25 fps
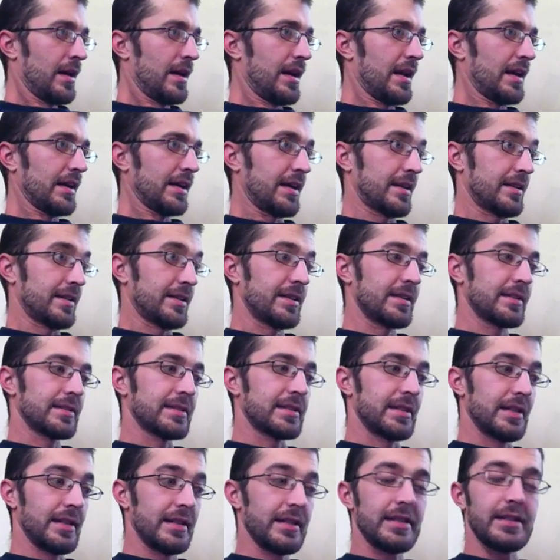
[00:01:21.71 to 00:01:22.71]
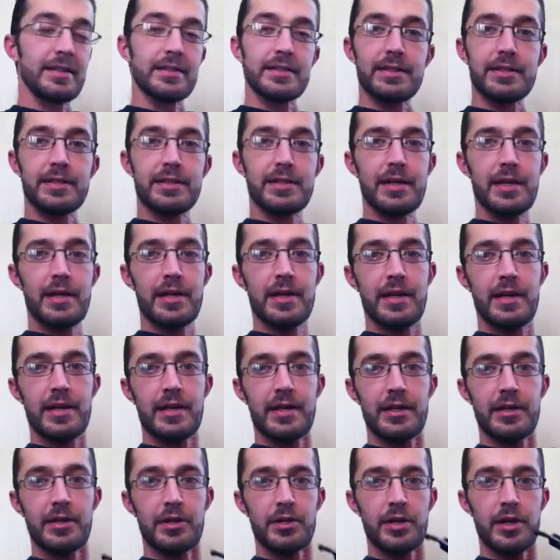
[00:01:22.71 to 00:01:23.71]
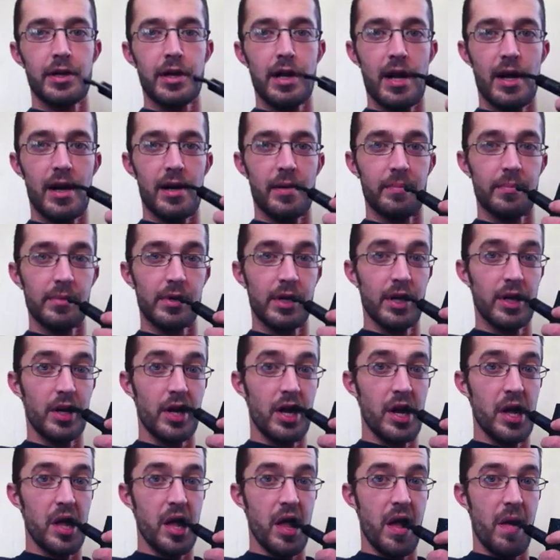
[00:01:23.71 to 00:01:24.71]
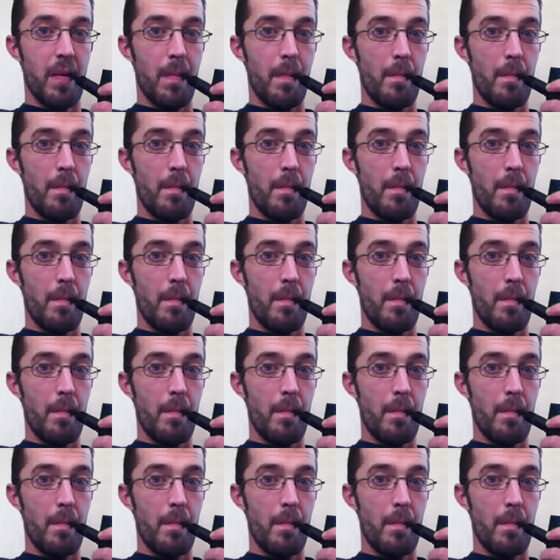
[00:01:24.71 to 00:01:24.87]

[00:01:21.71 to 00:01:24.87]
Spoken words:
And I got this list here. I'm gonna